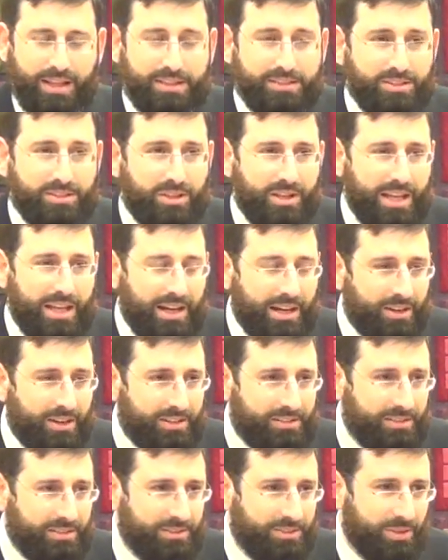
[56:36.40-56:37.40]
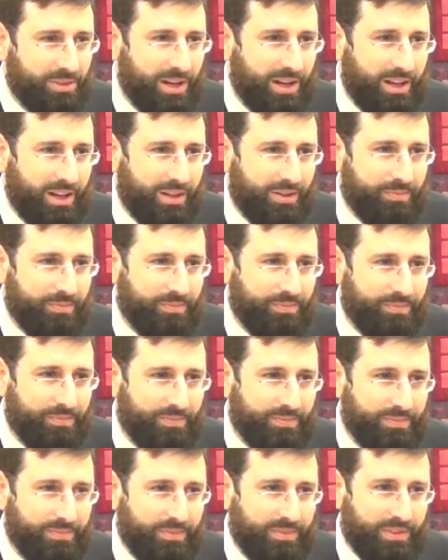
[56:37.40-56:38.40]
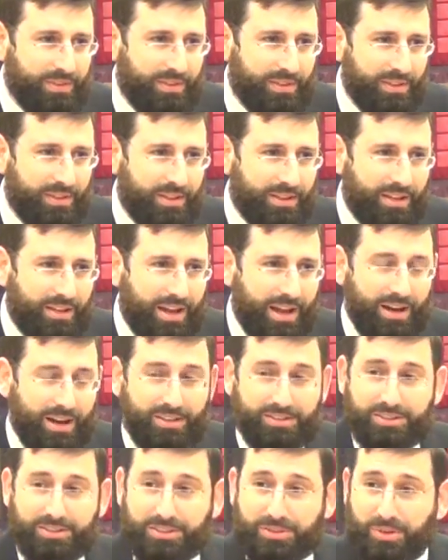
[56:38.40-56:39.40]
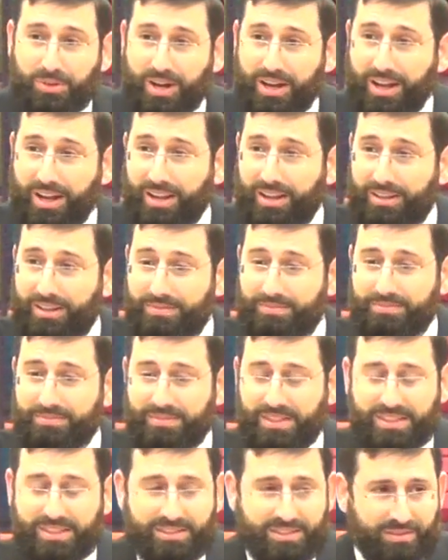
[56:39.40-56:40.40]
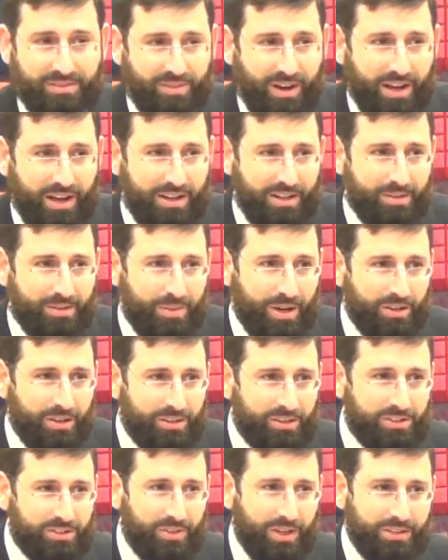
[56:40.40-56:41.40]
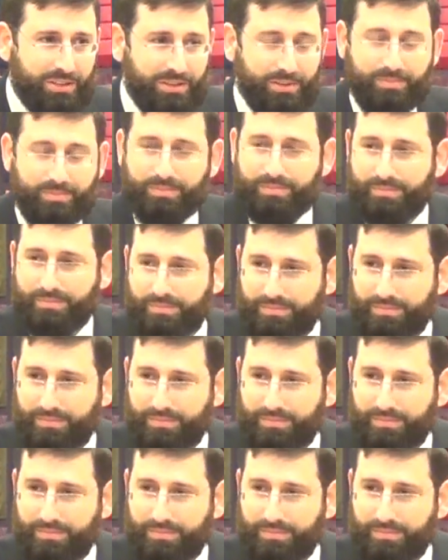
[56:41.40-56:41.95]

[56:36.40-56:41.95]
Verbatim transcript: Let's look at Eretz Yisrael. Eretz Yisrael is divided among the Shvatim,